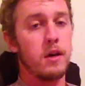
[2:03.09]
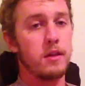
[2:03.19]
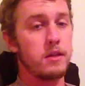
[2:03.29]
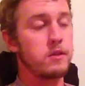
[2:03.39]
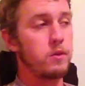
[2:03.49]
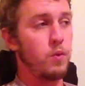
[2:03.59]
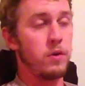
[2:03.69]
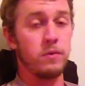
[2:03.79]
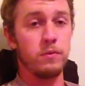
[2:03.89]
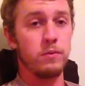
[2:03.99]
This
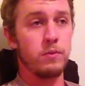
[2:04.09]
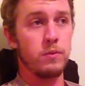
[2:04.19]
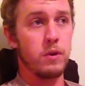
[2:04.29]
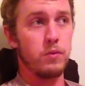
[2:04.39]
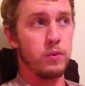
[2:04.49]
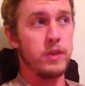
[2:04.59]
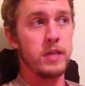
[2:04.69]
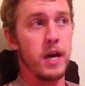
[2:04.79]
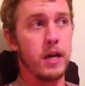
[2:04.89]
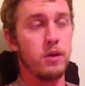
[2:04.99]
one reason
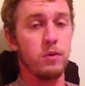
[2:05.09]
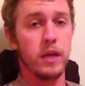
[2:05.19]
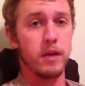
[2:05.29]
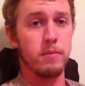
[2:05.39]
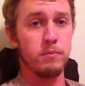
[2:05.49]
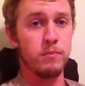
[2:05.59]
I don't like